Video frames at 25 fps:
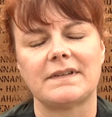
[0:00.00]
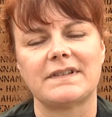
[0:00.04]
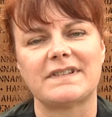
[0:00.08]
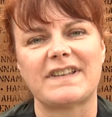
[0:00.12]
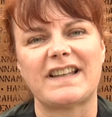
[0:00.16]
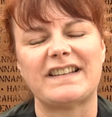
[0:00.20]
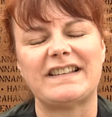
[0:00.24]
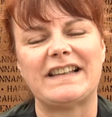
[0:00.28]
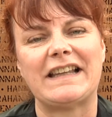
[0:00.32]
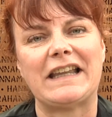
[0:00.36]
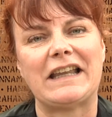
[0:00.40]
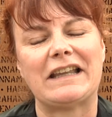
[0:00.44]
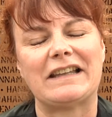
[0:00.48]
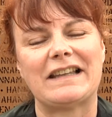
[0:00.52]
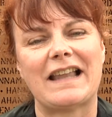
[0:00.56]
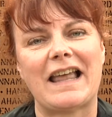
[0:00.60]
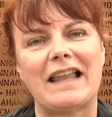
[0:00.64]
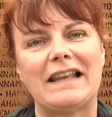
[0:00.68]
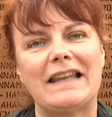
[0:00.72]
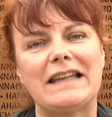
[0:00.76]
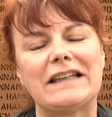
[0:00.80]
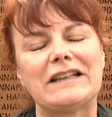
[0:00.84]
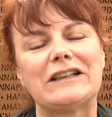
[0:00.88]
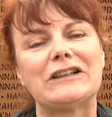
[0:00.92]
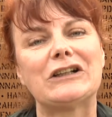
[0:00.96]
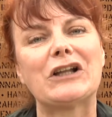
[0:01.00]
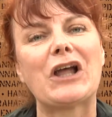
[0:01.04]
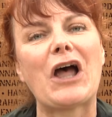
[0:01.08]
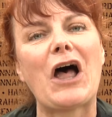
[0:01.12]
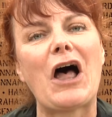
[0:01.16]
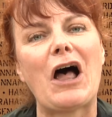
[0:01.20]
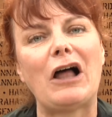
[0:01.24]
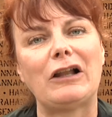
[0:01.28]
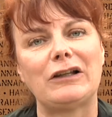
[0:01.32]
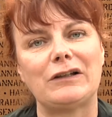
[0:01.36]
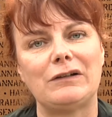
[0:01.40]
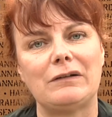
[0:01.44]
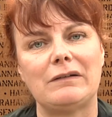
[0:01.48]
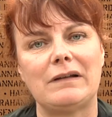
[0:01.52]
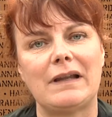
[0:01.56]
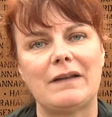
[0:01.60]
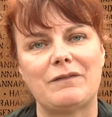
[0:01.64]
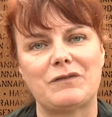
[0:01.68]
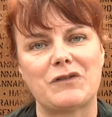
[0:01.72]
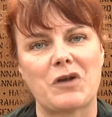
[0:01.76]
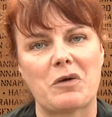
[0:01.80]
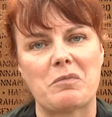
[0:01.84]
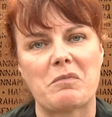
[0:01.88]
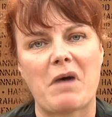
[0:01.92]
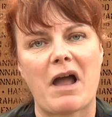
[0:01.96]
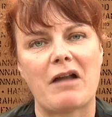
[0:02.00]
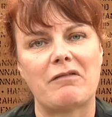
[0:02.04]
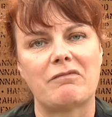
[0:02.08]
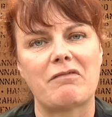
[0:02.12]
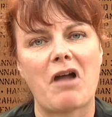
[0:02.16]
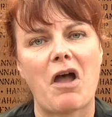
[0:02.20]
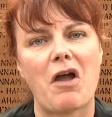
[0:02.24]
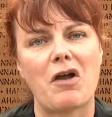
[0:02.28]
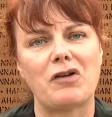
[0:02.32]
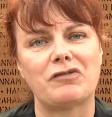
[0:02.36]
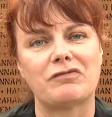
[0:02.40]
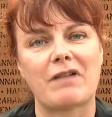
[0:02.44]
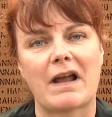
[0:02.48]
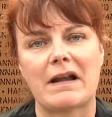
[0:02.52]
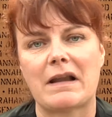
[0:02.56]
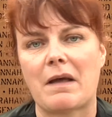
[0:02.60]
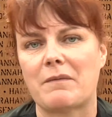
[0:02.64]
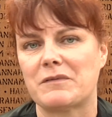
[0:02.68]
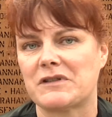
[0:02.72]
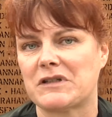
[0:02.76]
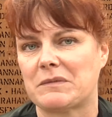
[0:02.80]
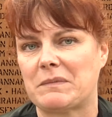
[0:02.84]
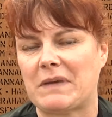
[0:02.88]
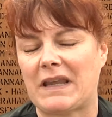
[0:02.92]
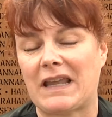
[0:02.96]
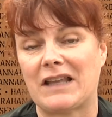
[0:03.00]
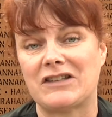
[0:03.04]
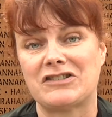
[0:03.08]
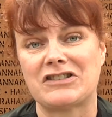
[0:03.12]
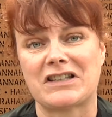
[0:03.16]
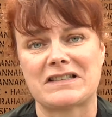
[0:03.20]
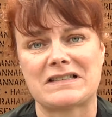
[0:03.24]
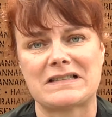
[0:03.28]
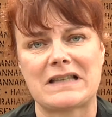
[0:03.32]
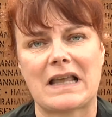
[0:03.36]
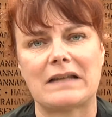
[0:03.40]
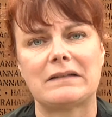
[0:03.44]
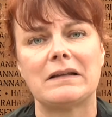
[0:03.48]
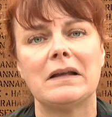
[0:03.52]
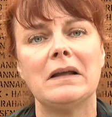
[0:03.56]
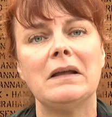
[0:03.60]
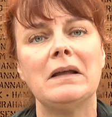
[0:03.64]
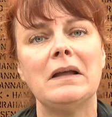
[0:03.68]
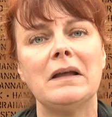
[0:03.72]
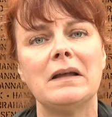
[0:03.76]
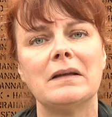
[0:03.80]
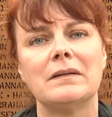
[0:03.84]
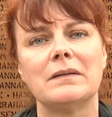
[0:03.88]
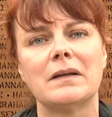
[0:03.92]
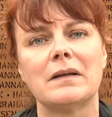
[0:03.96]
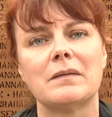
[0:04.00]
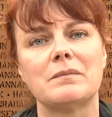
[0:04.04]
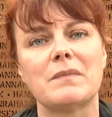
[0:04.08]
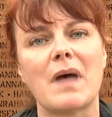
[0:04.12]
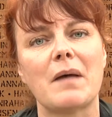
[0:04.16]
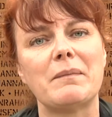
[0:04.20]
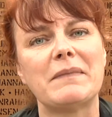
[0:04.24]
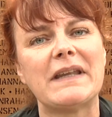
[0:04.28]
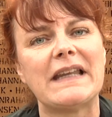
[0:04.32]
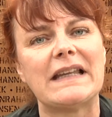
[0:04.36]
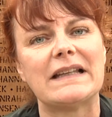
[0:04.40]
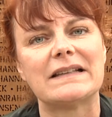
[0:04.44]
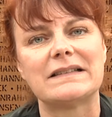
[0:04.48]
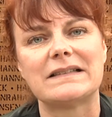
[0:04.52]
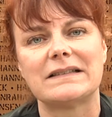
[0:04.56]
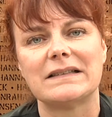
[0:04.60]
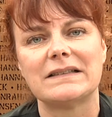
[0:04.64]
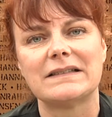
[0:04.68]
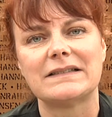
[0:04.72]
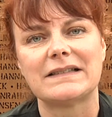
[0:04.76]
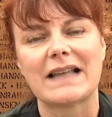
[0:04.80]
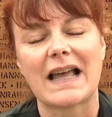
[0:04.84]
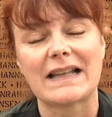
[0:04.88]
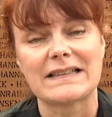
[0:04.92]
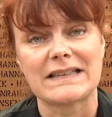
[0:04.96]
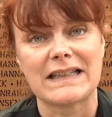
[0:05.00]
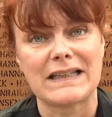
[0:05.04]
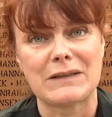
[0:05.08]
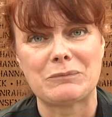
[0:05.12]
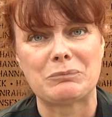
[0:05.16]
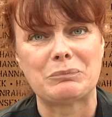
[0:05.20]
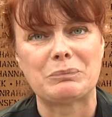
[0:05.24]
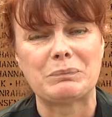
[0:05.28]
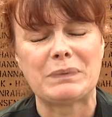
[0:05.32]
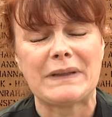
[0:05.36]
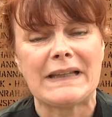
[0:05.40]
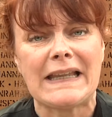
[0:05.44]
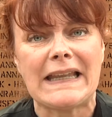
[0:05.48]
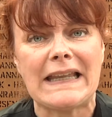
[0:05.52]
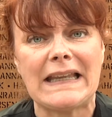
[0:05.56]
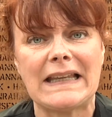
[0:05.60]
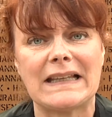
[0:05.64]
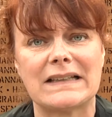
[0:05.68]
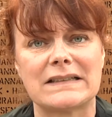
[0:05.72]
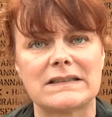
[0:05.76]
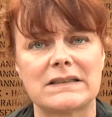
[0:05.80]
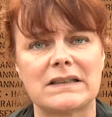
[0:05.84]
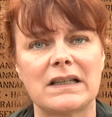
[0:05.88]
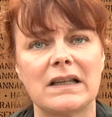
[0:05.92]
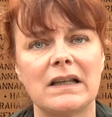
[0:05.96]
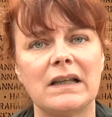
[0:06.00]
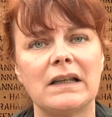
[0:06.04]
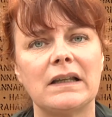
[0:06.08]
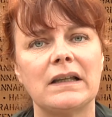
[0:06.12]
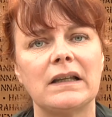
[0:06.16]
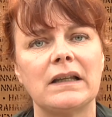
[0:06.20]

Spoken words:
Suddenly, a little girl who lived on my road ran up to me and just said, "Mummy, Daddy, please."